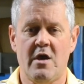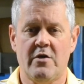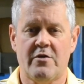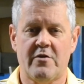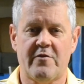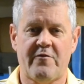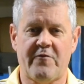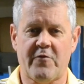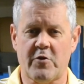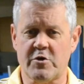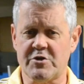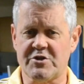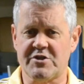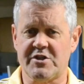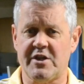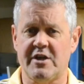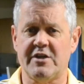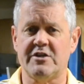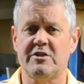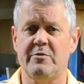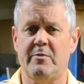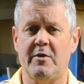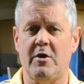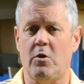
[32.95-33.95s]
The first
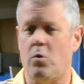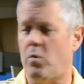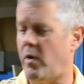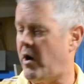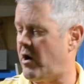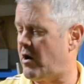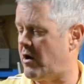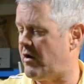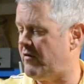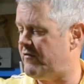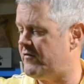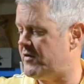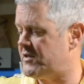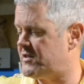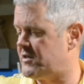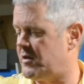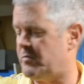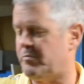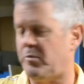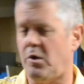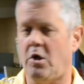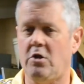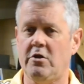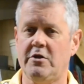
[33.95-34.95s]
thing to be aware of is that
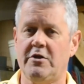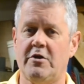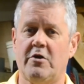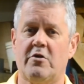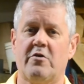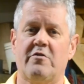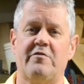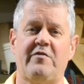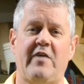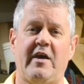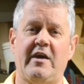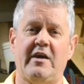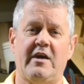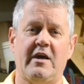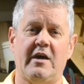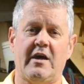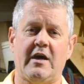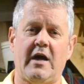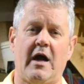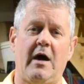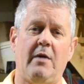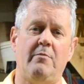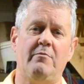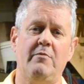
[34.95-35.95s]
polyurethane can
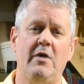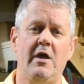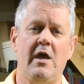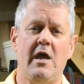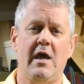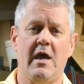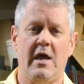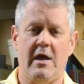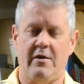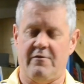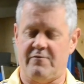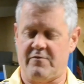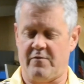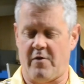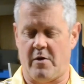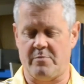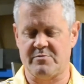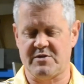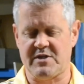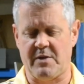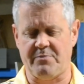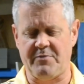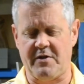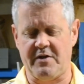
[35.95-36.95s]
come from
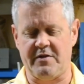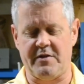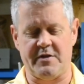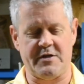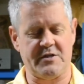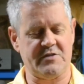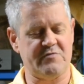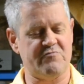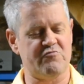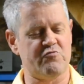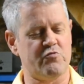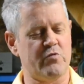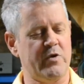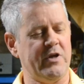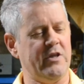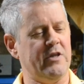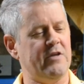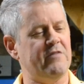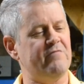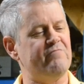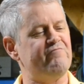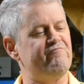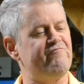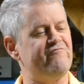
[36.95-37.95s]
something that is
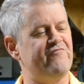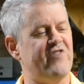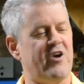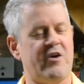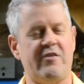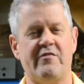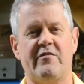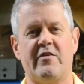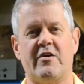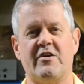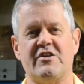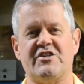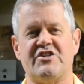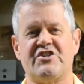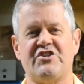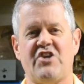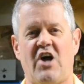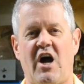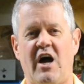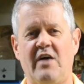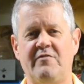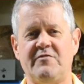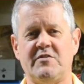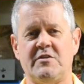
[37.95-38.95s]
really very, very
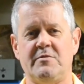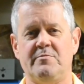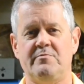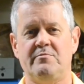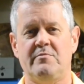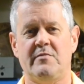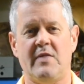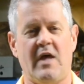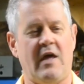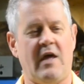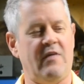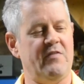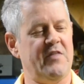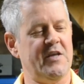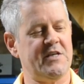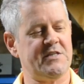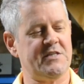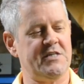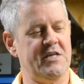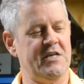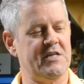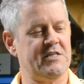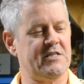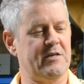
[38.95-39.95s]
soft, and
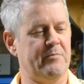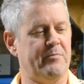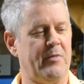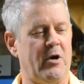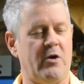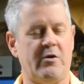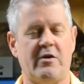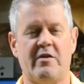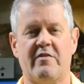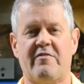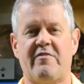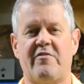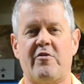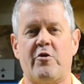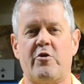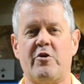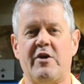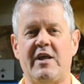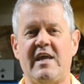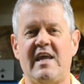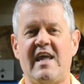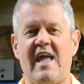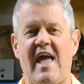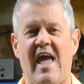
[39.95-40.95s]
this is about a
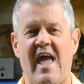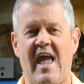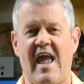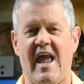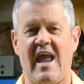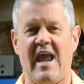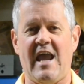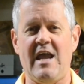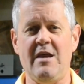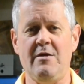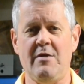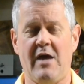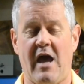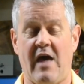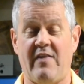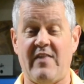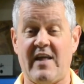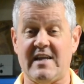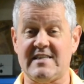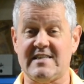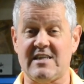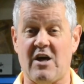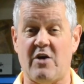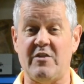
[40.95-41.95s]
30A, and
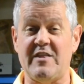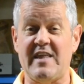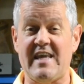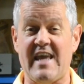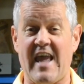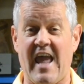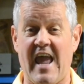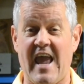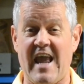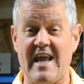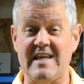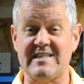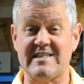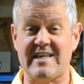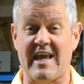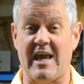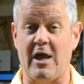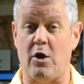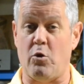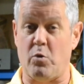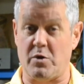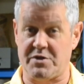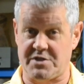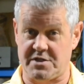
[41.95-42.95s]
that's on the A scale,
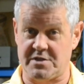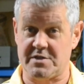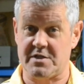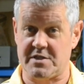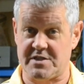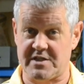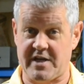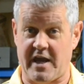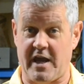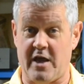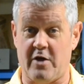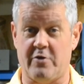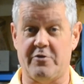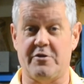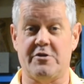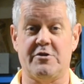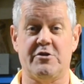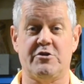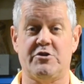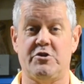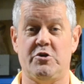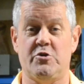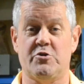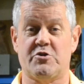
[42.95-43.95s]
which is the scale that
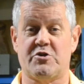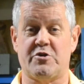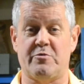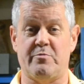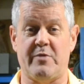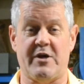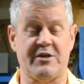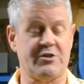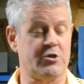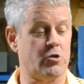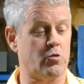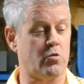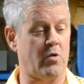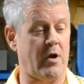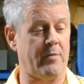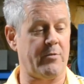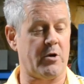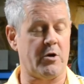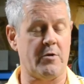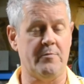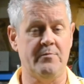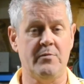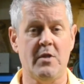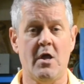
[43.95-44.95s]
is used to measure
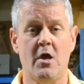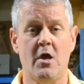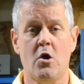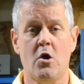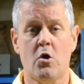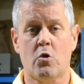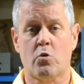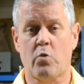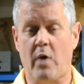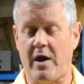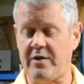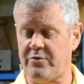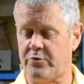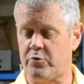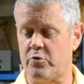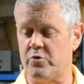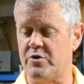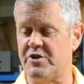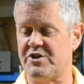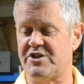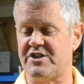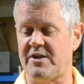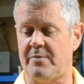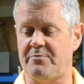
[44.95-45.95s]
rubber, right through
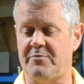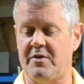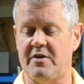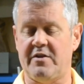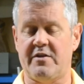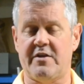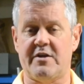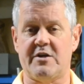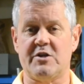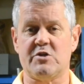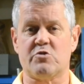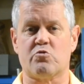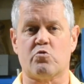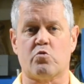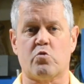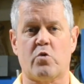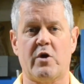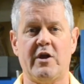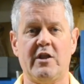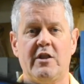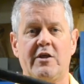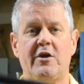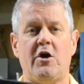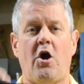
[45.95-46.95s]
to something that is
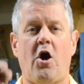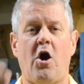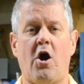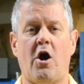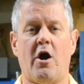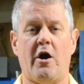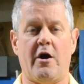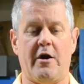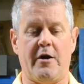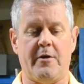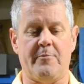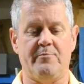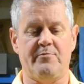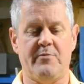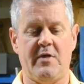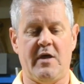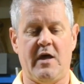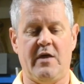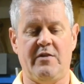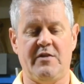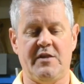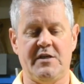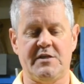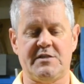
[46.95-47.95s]
really hard,
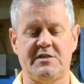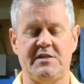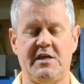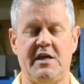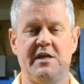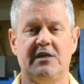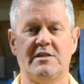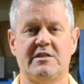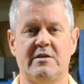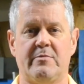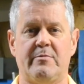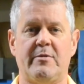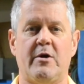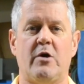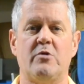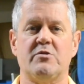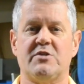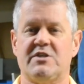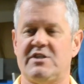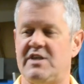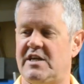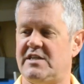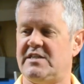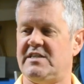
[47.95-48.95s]
and this is about
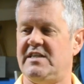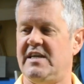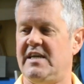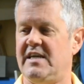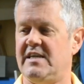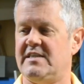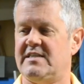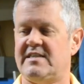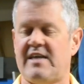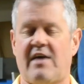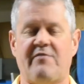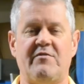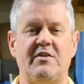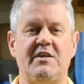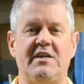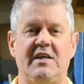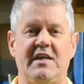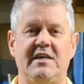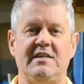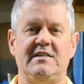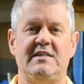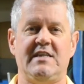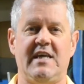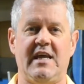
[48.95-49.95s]
60,
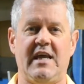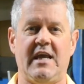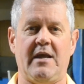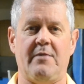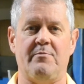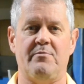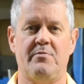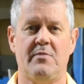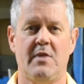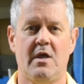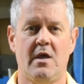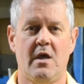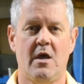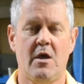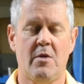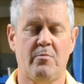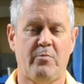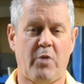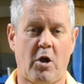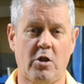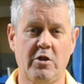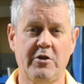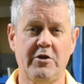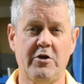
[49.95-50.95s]
70D.
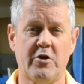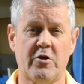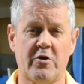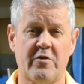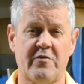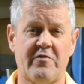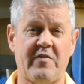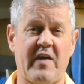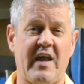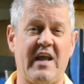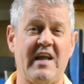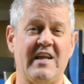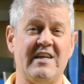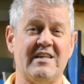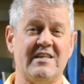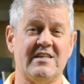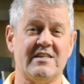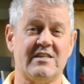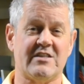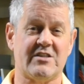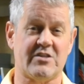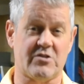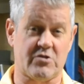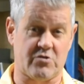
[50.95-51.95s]
Polyurethane
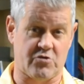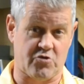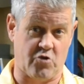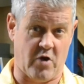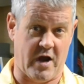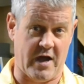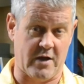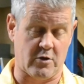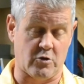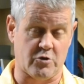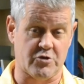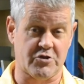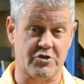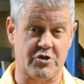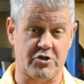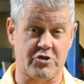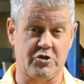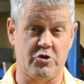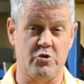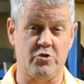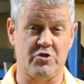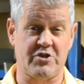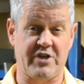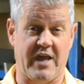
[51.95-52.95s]
straddles
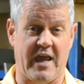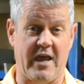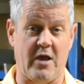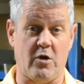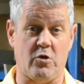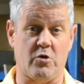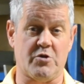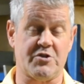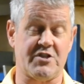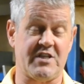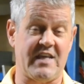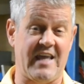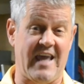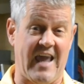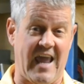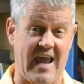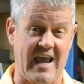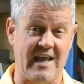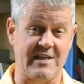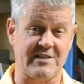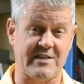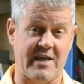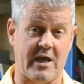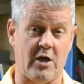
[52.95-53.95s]
the two scales, the
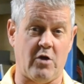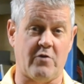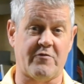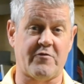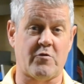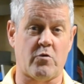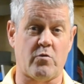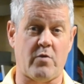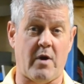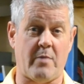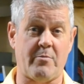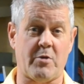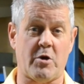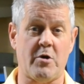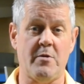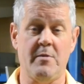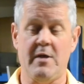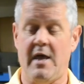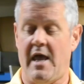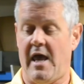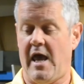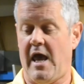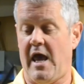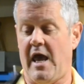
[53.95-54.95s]
A scale for rubber
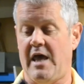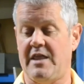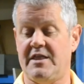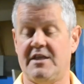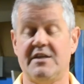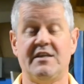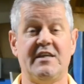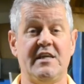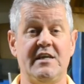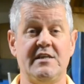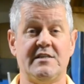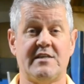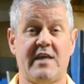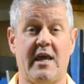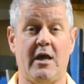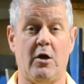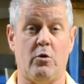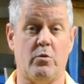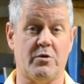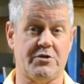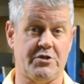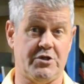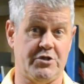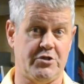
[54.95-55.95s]
and the D scale,
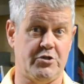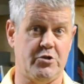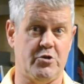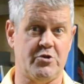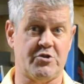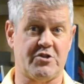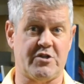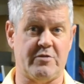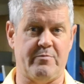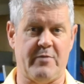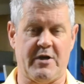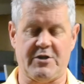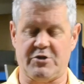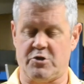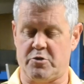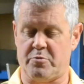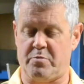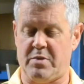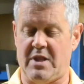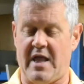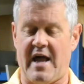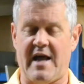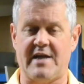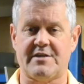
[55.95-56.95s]
which is used to measure
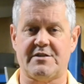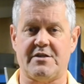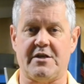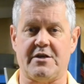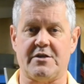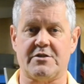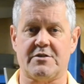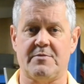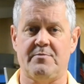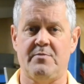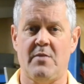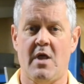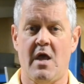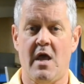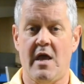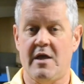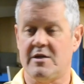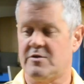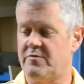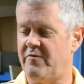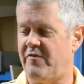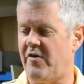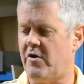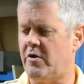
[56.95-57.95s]
plastics.
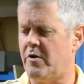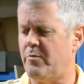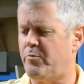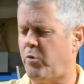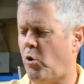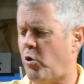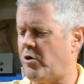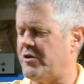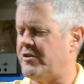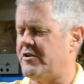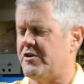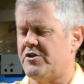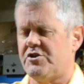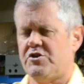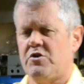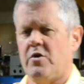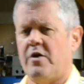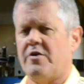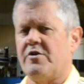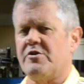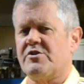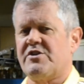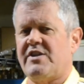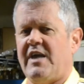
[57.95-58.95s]
It's very important that you
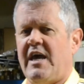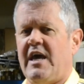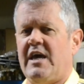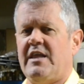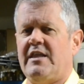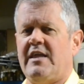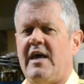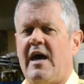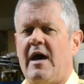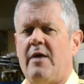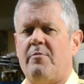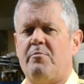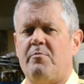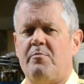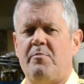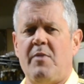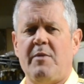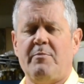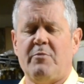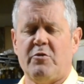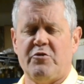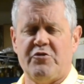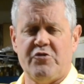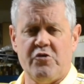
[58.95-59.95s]
understand that.
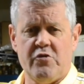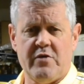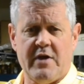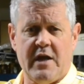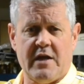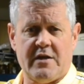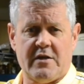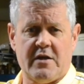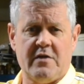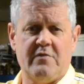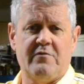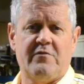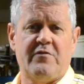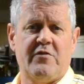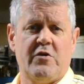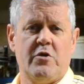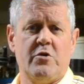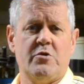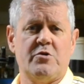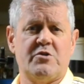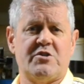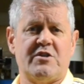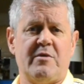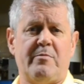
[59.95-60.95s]
People do get
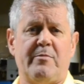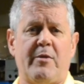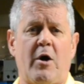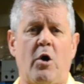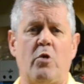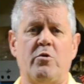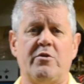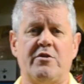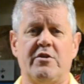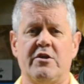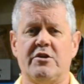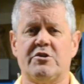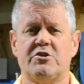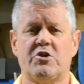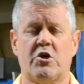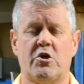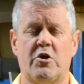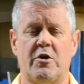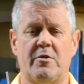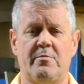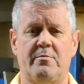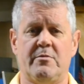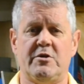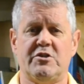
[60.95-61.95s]
confused about the
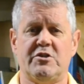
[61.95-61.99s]
term